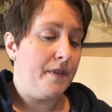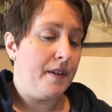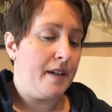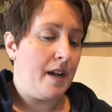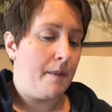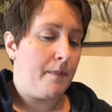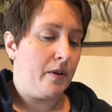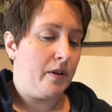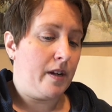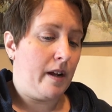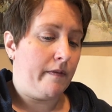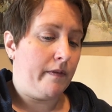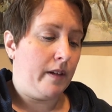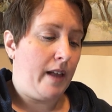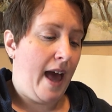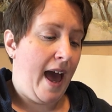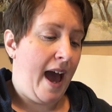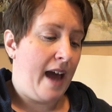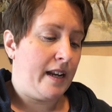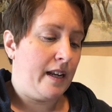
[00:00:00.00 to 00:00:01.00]
the number
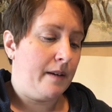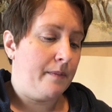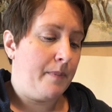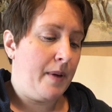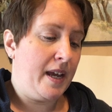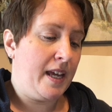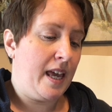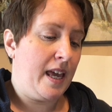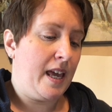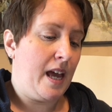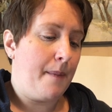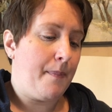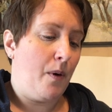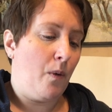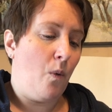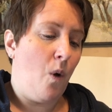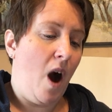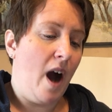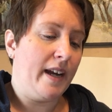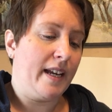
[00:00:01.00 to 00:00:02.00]
devil added, picking up a
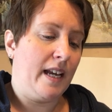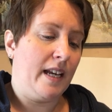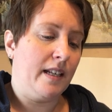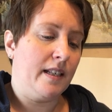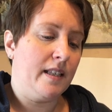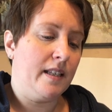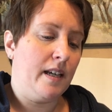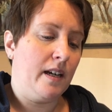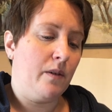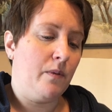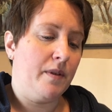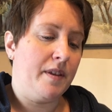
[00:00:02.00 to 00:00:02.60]
walking stick